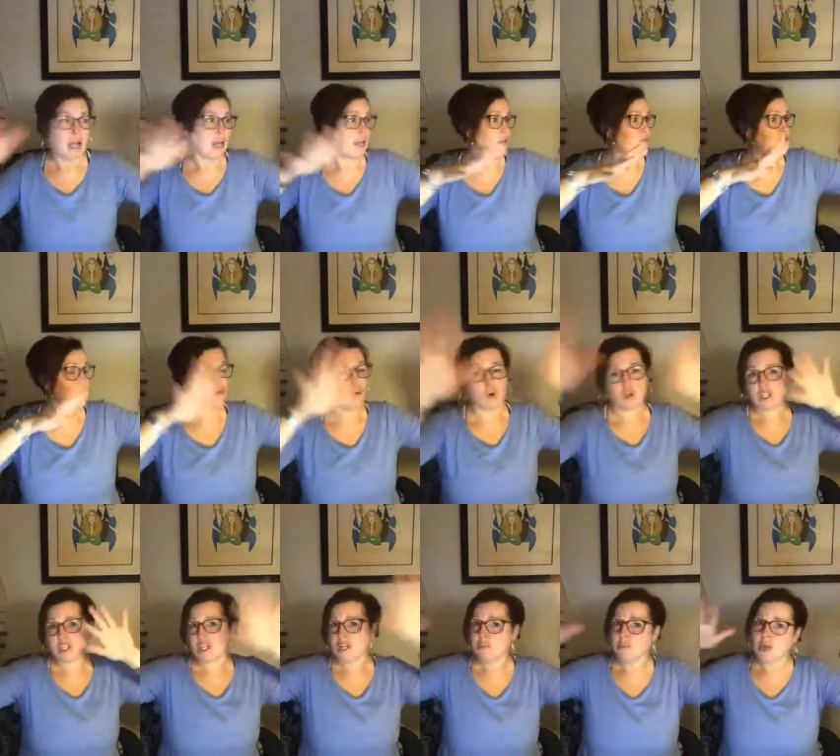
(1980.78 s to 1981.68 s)
like
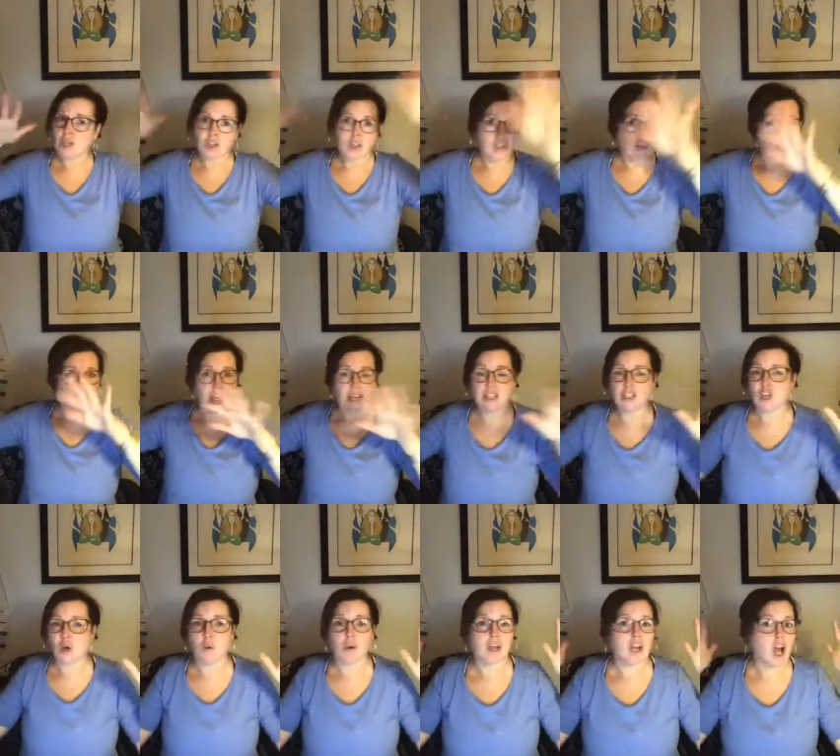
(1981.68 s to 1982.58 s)
14 million
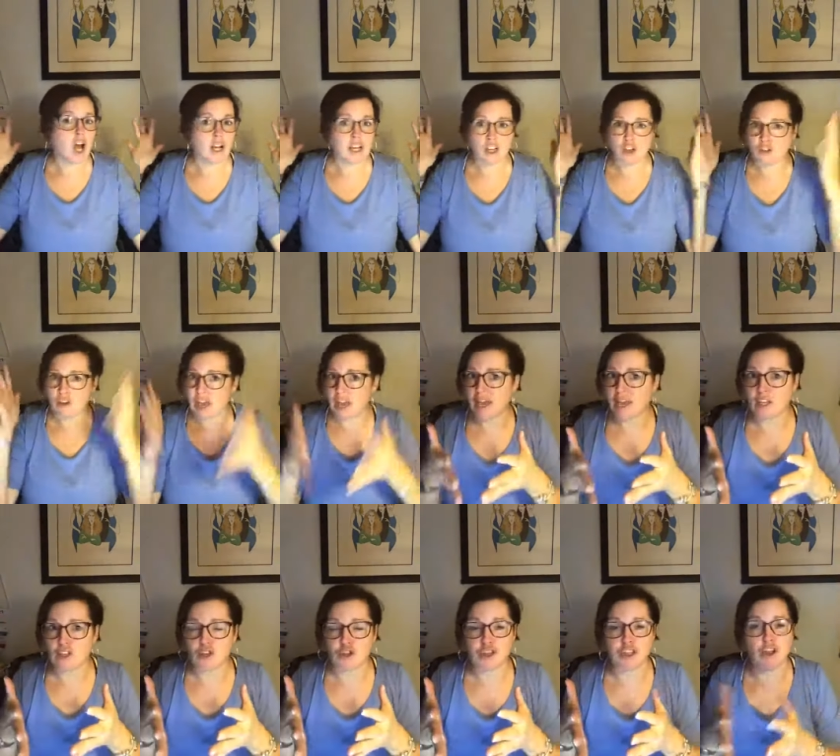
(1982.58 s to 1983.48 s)
things going on and you
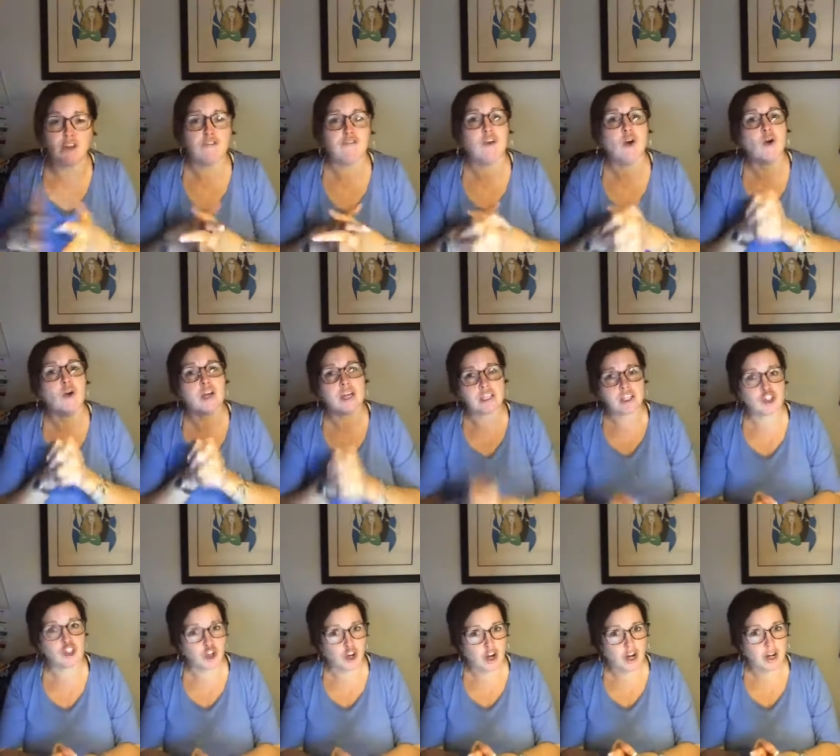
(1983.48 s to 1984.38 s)
can't get yourself
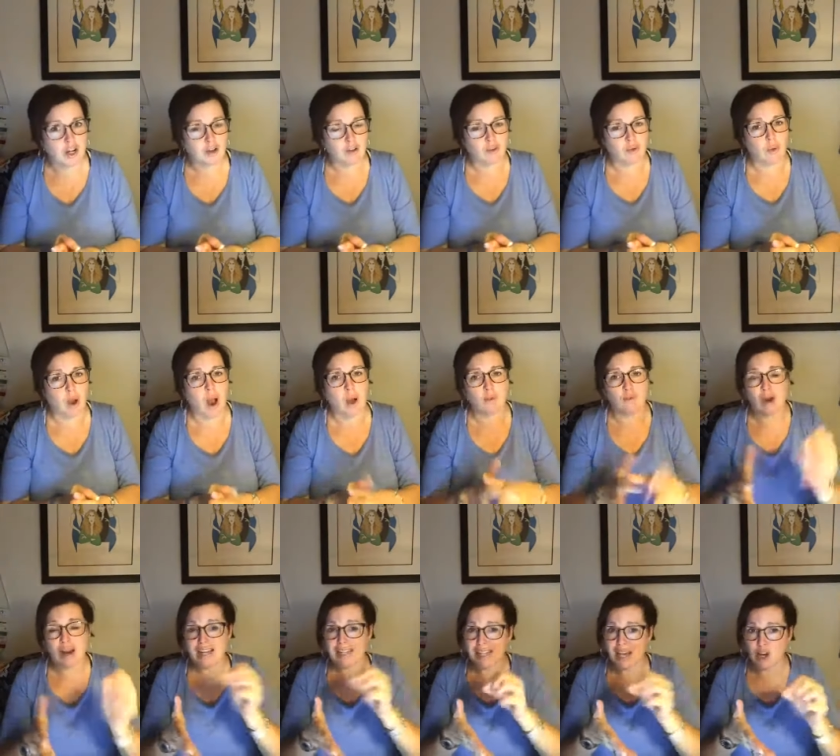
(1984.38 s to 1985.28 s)
focused you're going to uh,
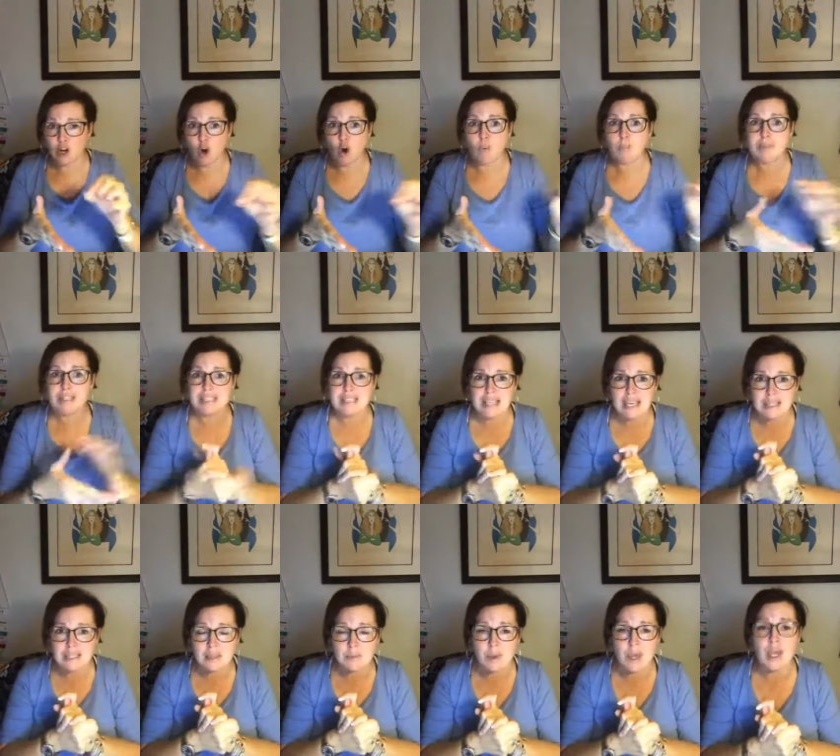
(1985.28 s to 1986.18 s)
write down open
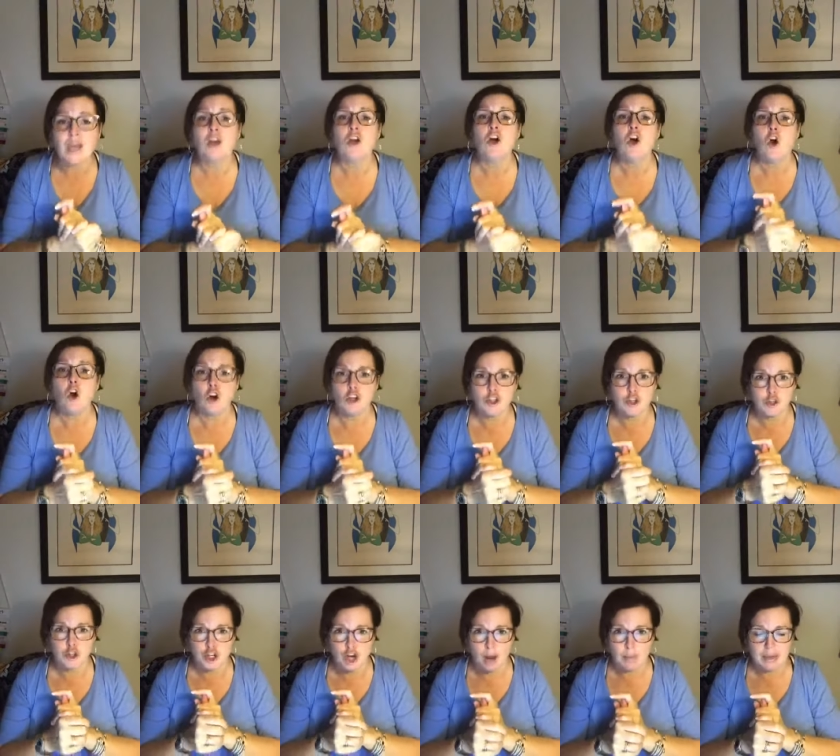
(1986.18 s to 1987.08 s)
sesame on
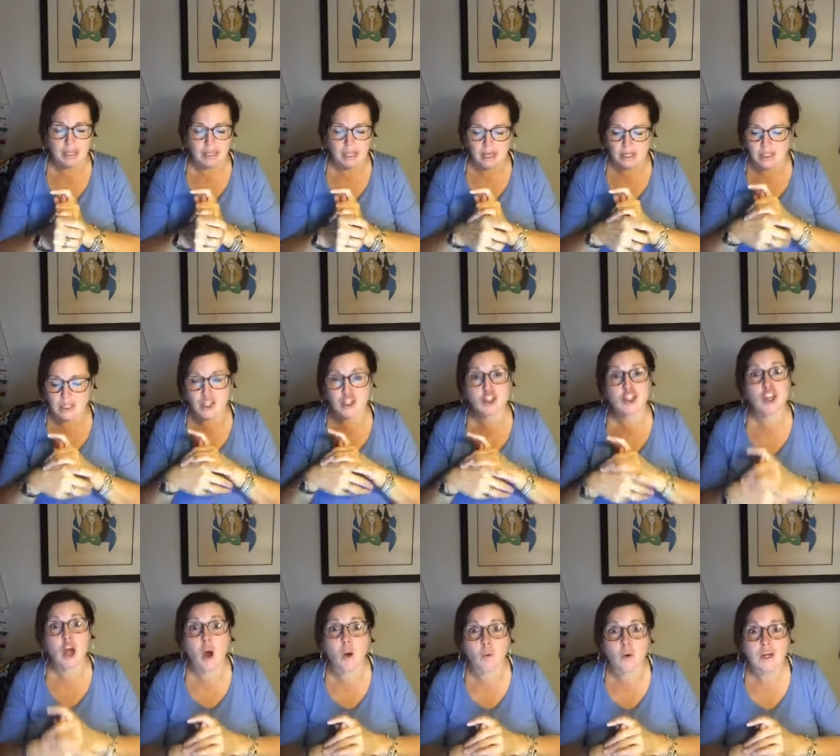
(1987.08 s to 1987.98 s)
your shopping list
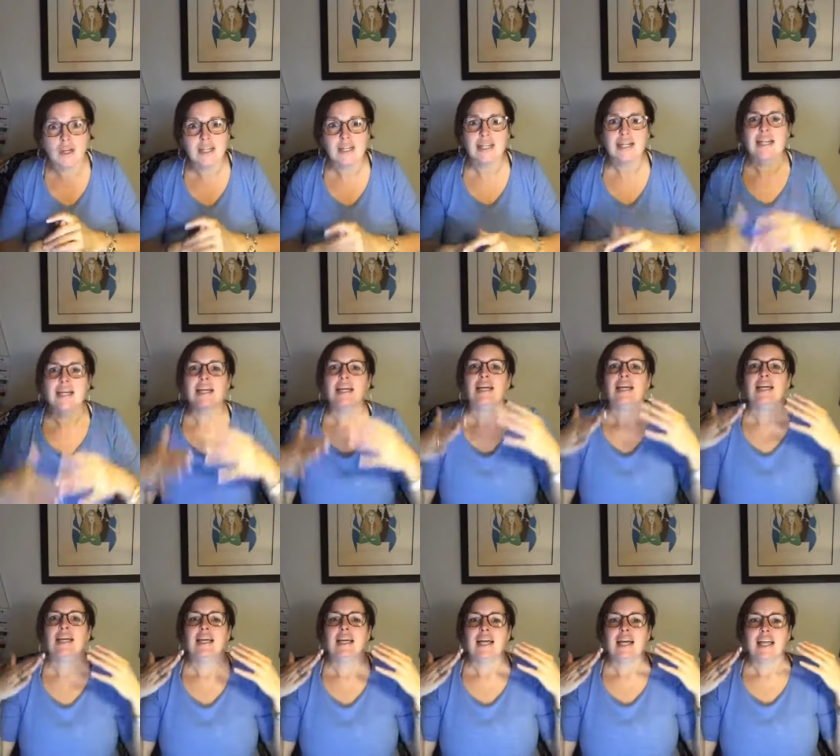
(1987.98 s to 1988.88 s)
so
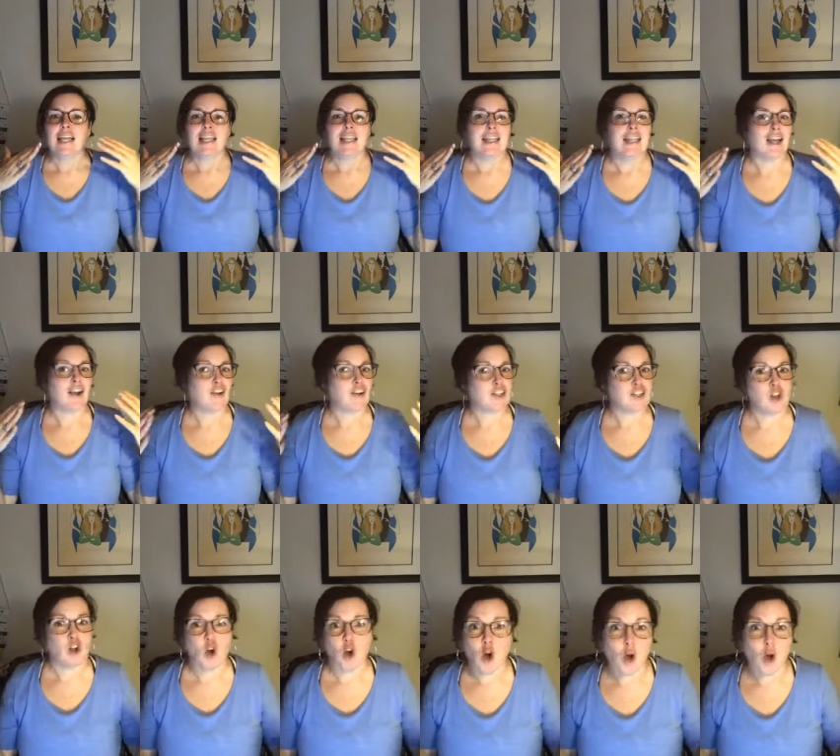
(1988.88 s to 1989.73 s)
there is